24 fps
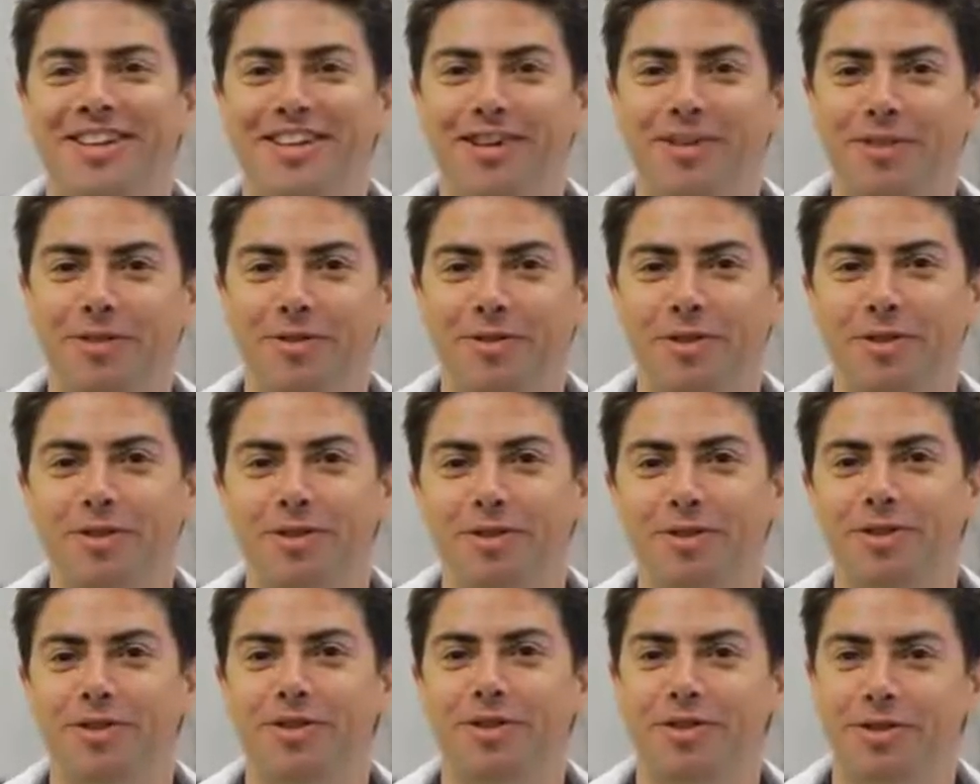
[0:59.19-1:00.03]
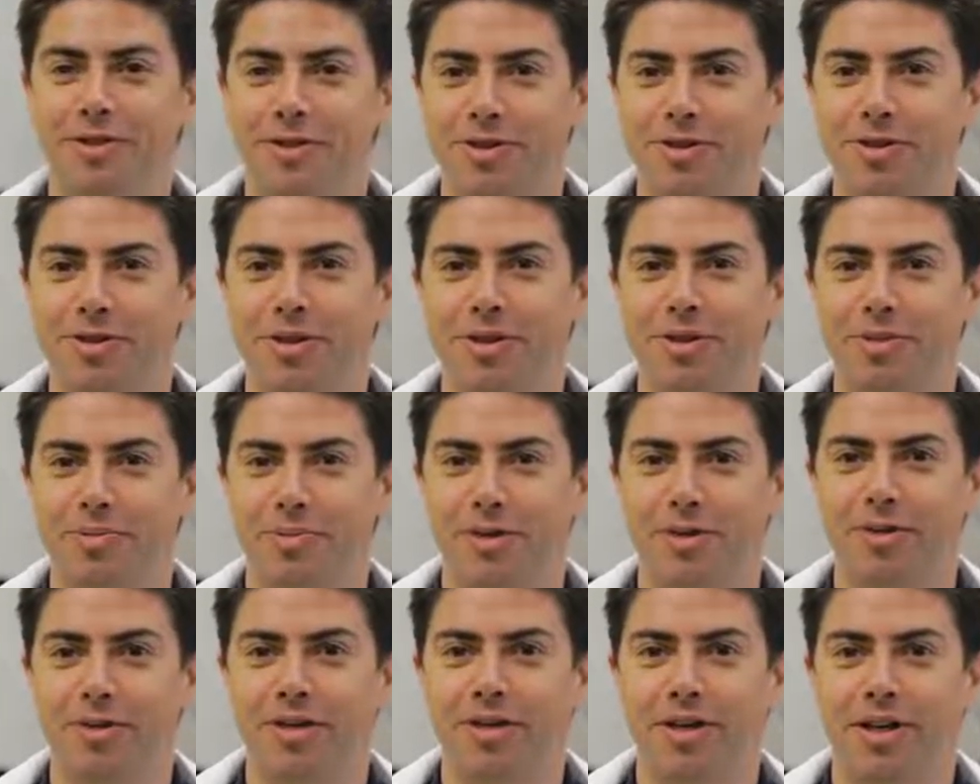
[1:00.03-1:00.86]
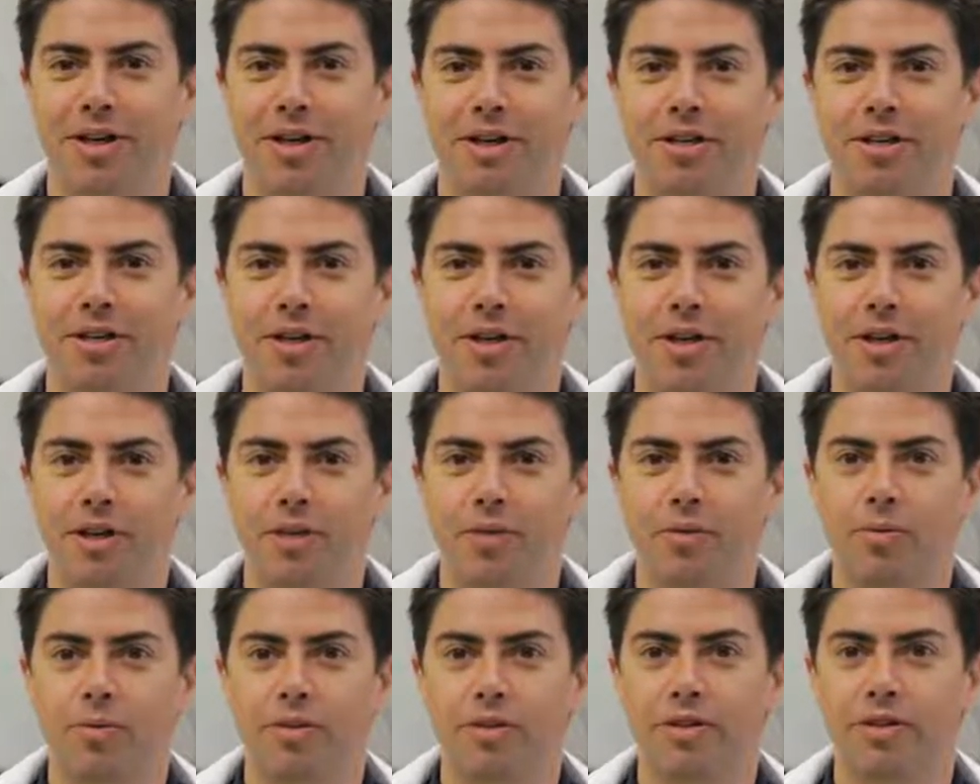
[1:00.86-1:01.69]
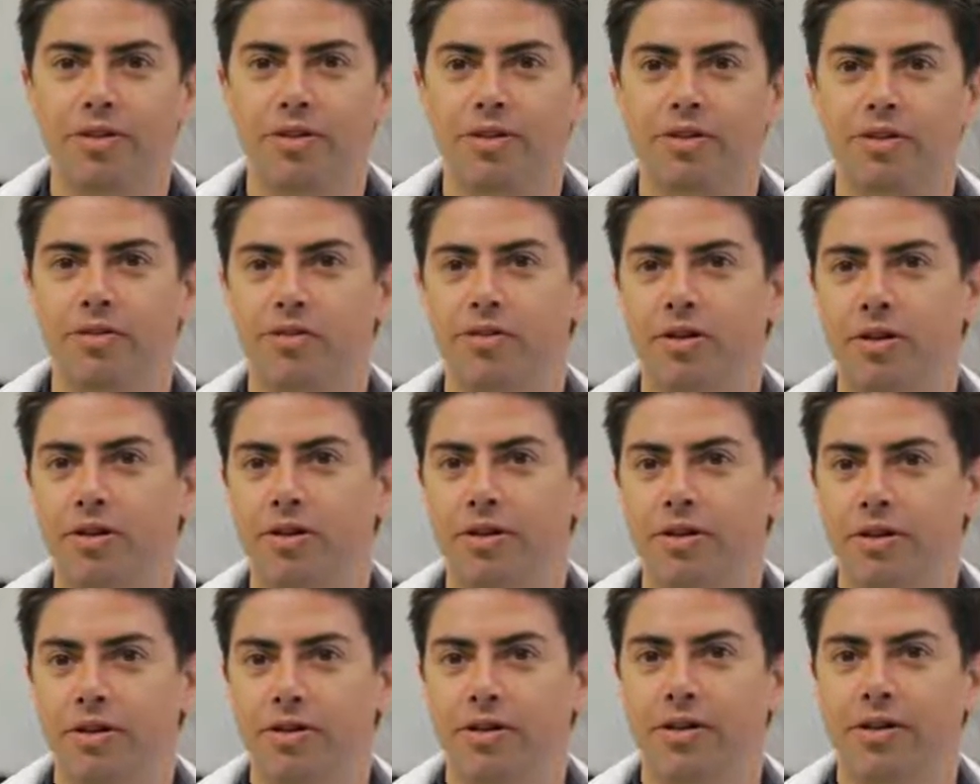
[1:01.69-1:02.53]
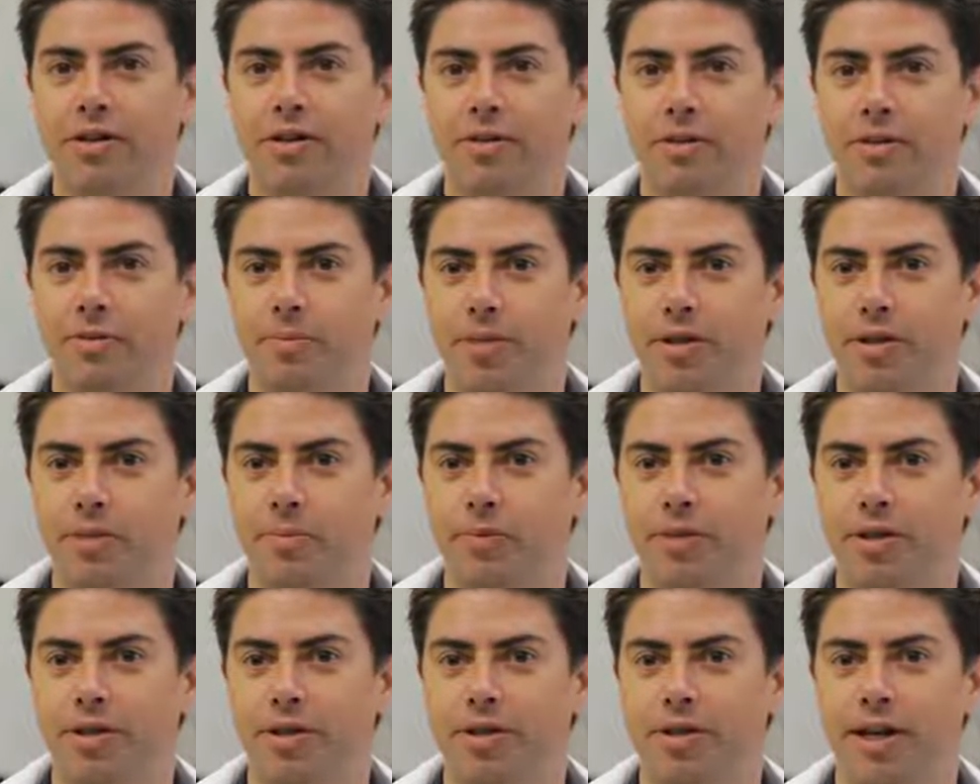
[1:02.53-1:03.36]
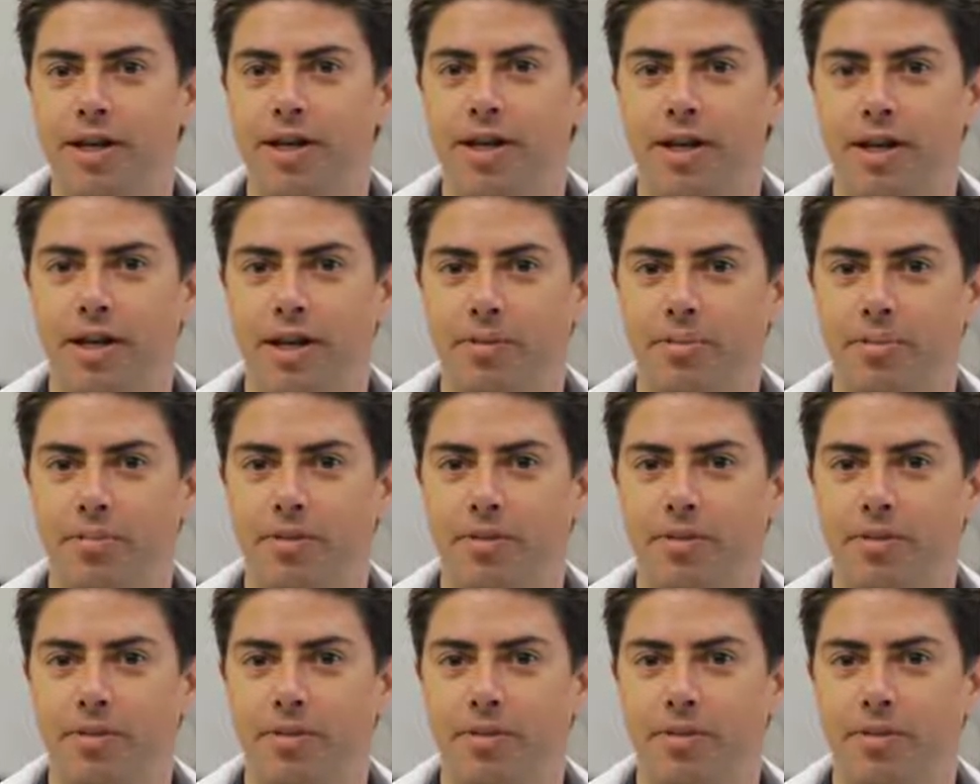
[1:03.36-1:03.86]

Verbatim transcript: individuals new to this protocol will struggle a little bit with setting up